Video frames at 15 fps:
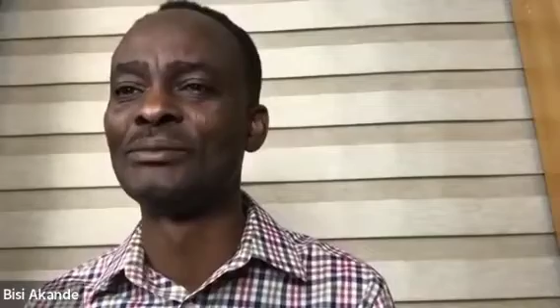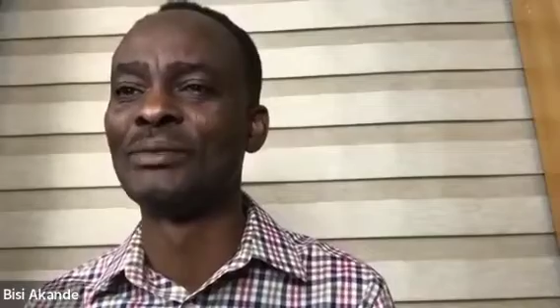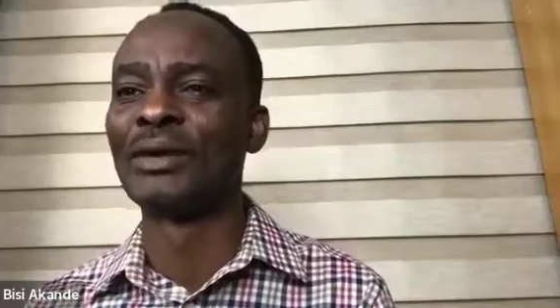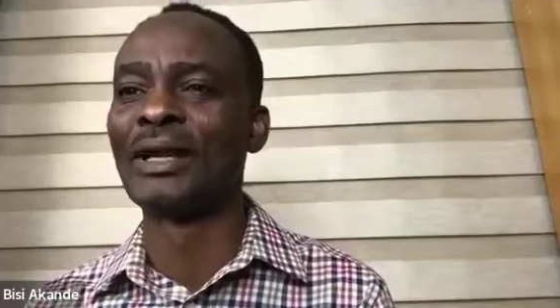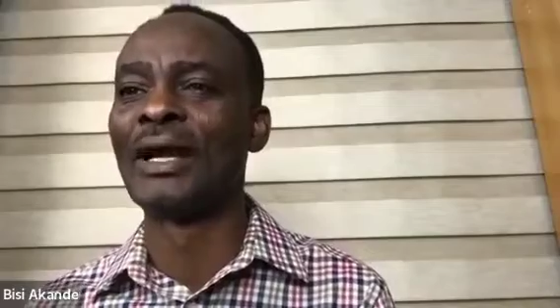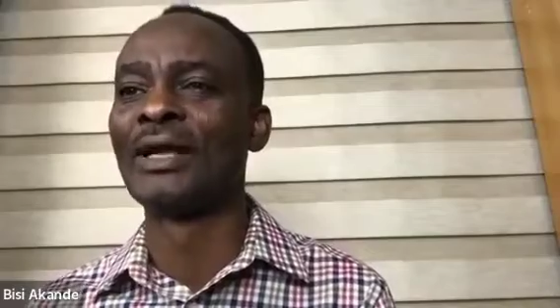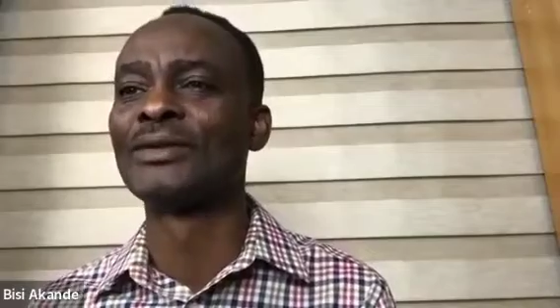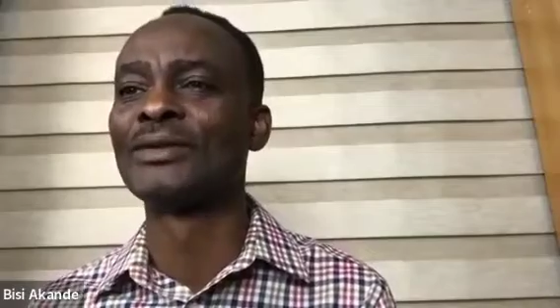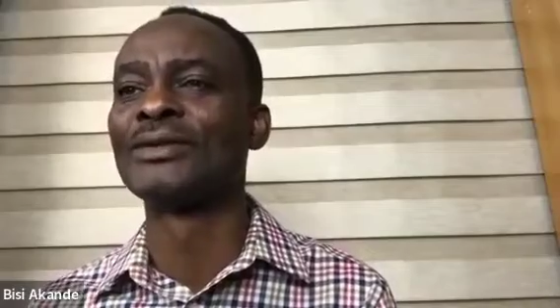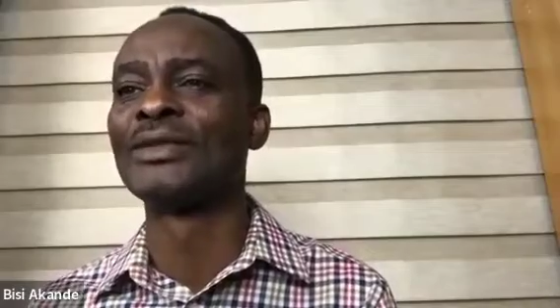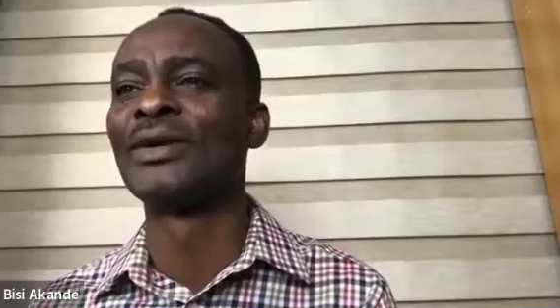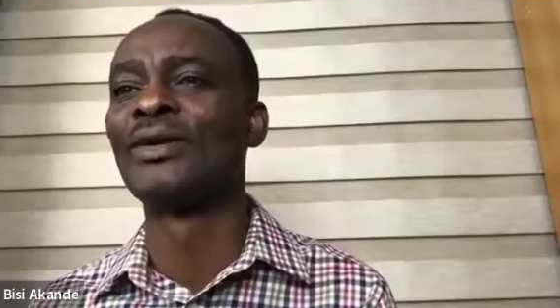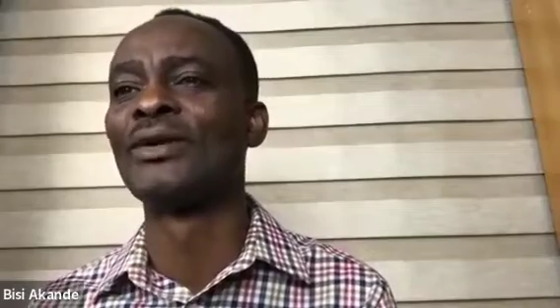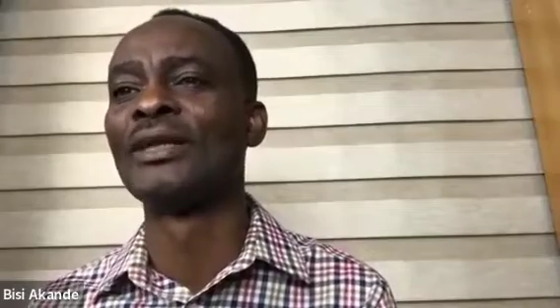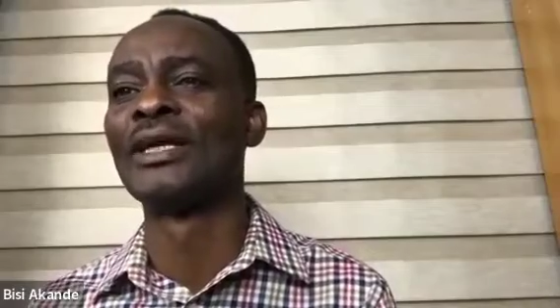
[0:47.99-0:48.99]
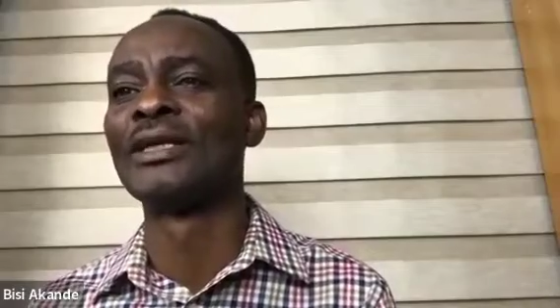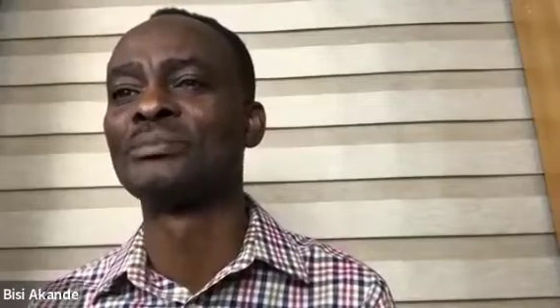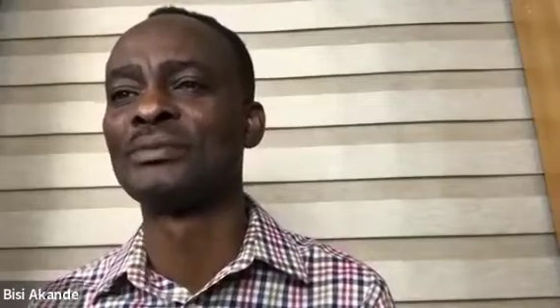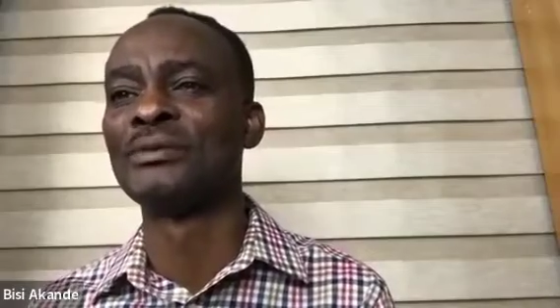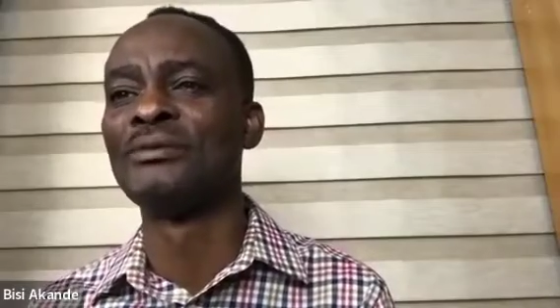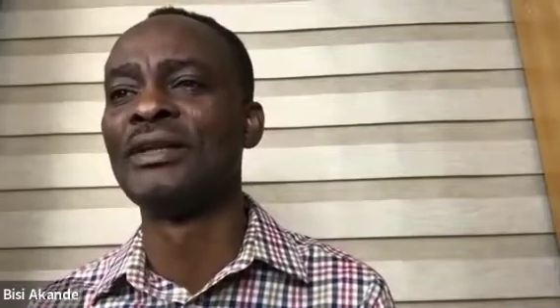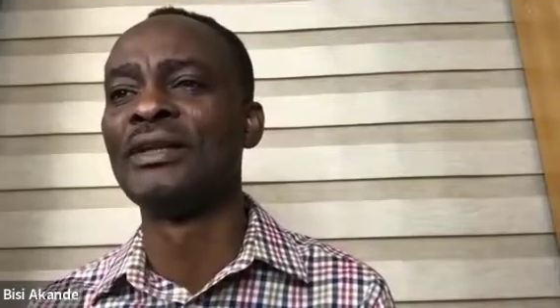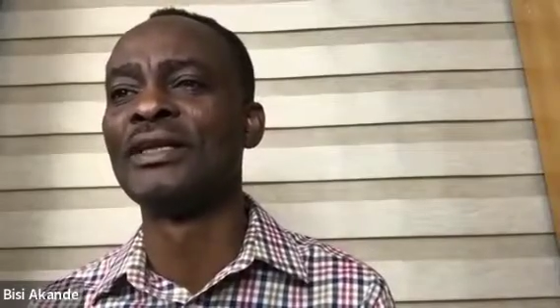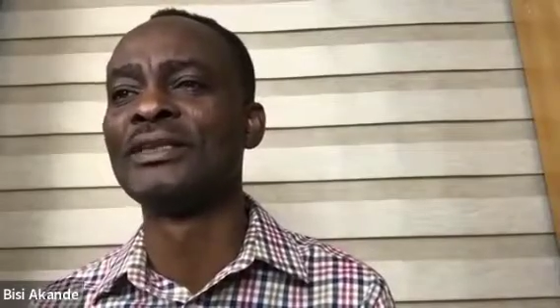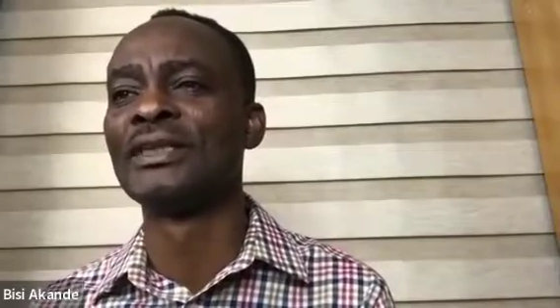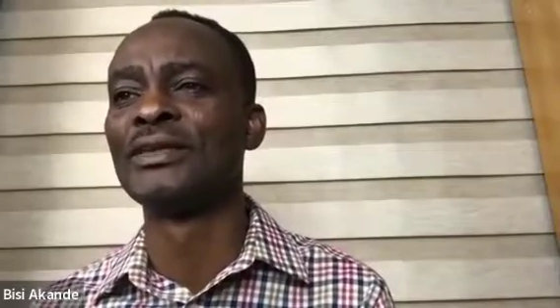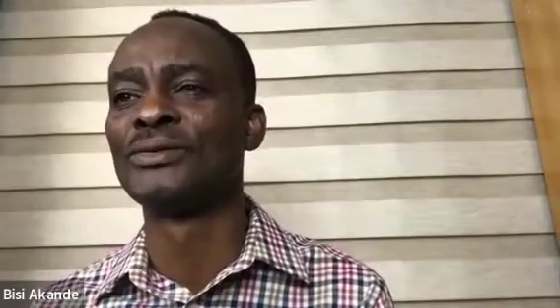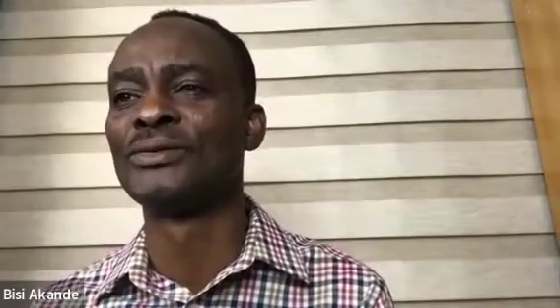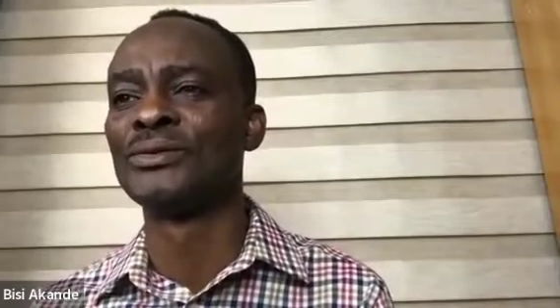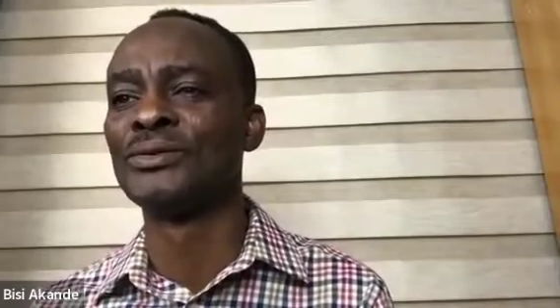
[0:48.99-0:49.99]
but I have to take on that privilege
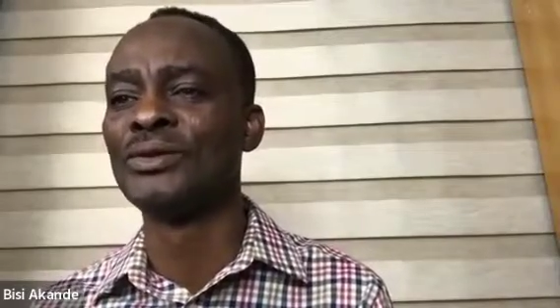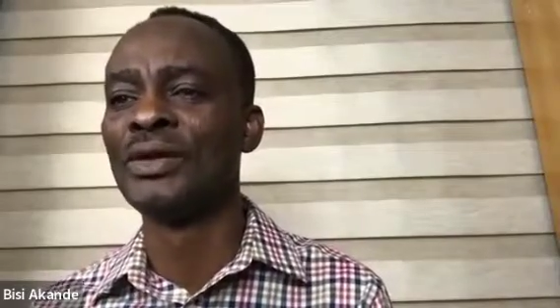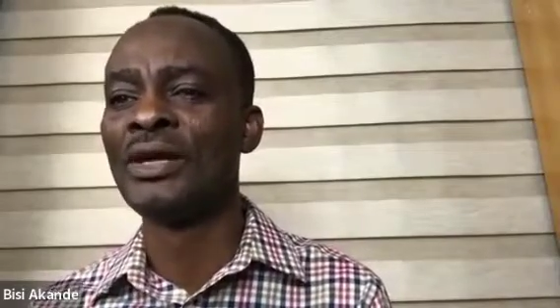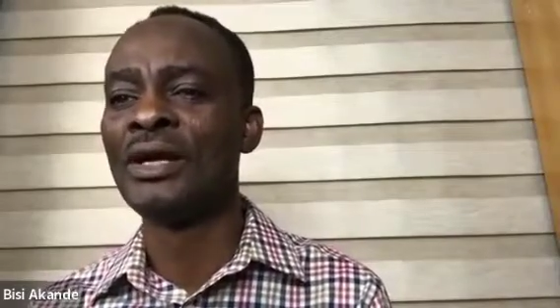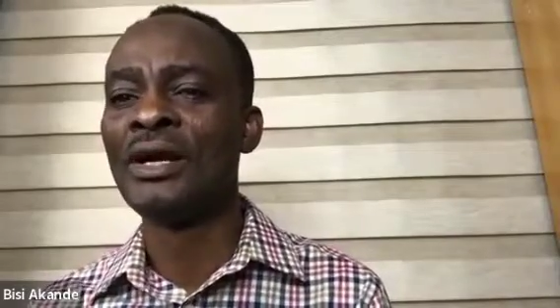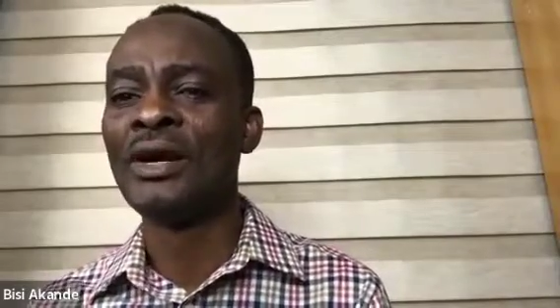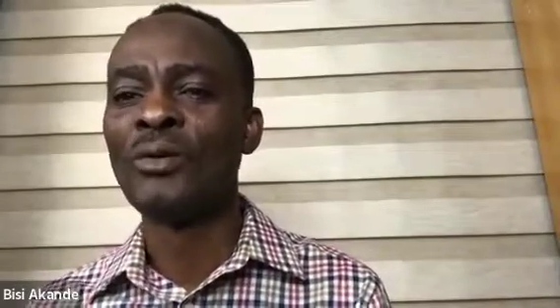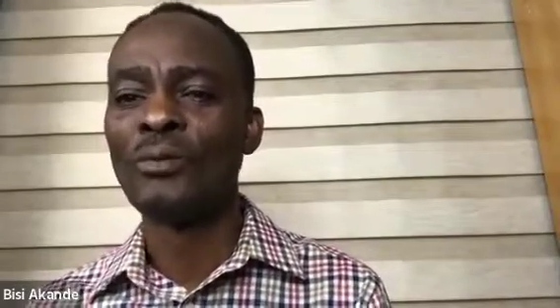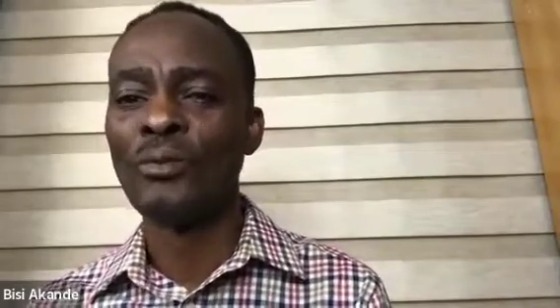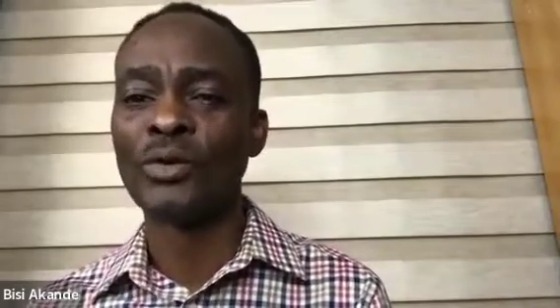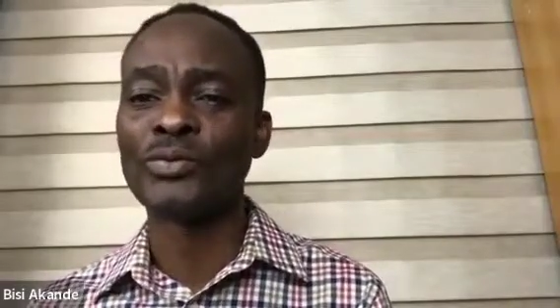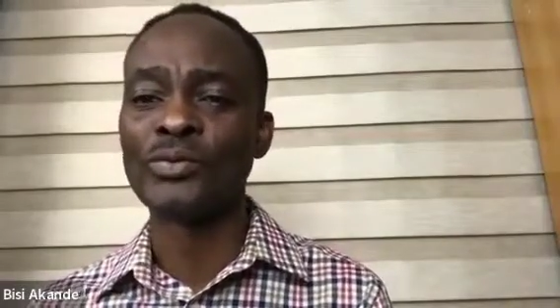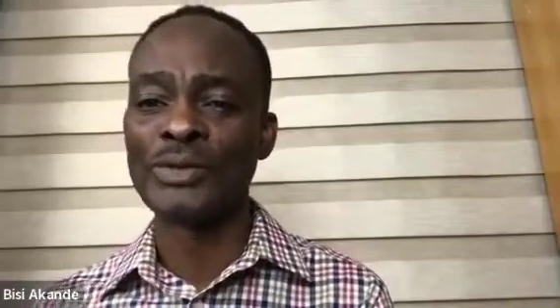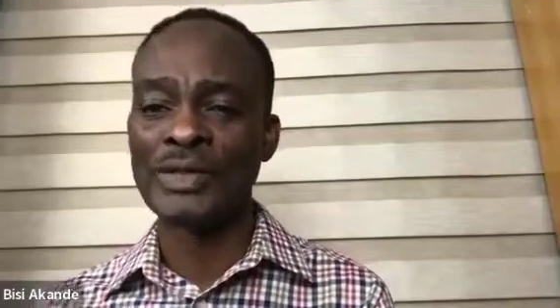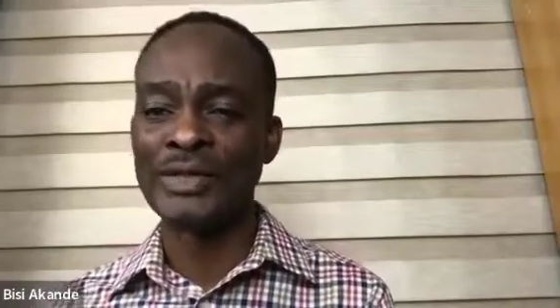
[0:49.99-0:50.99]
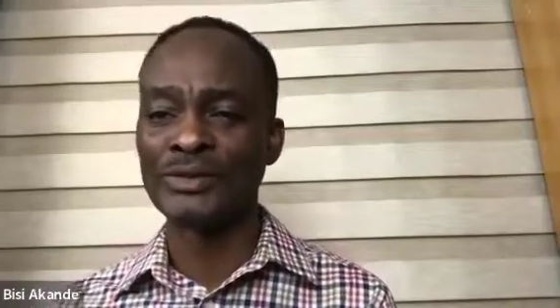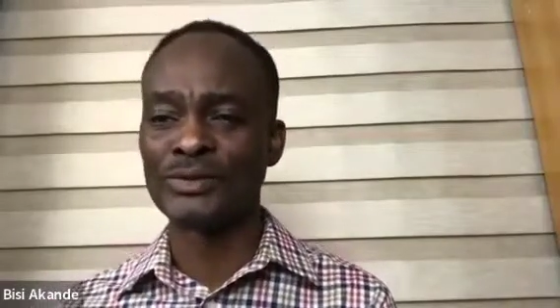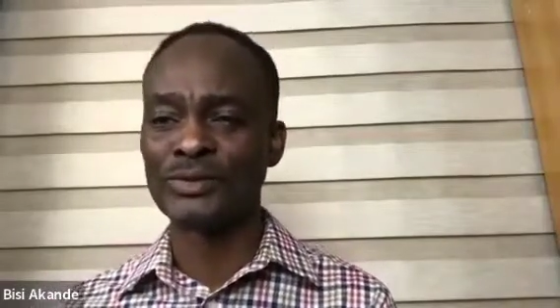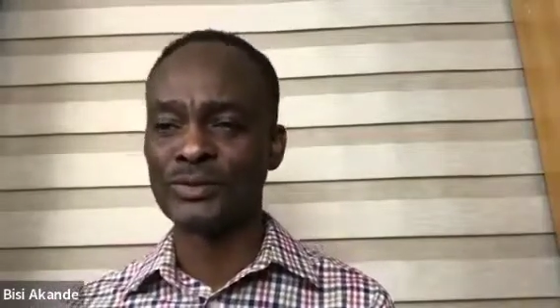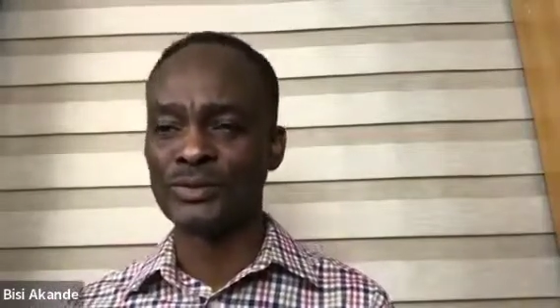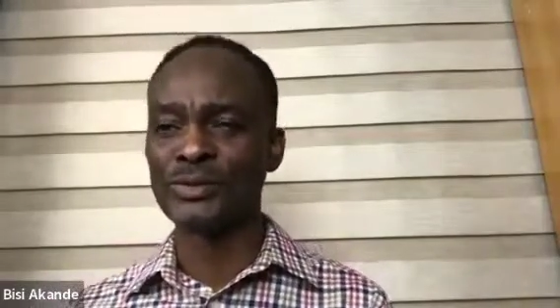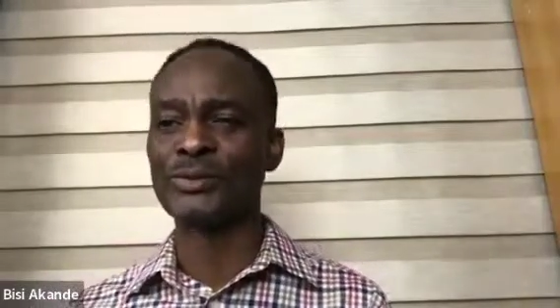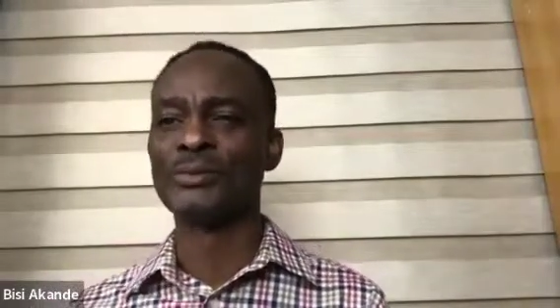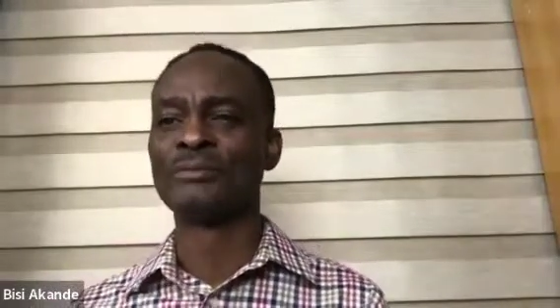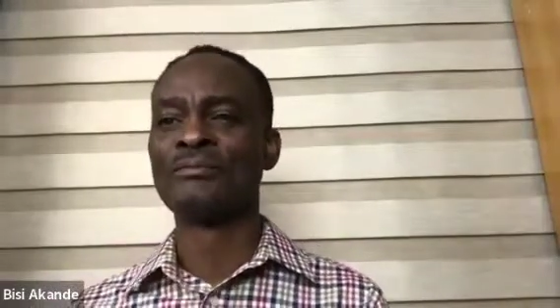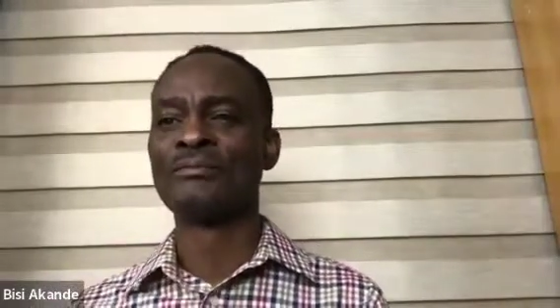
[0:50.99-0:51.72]
and do what we need to do.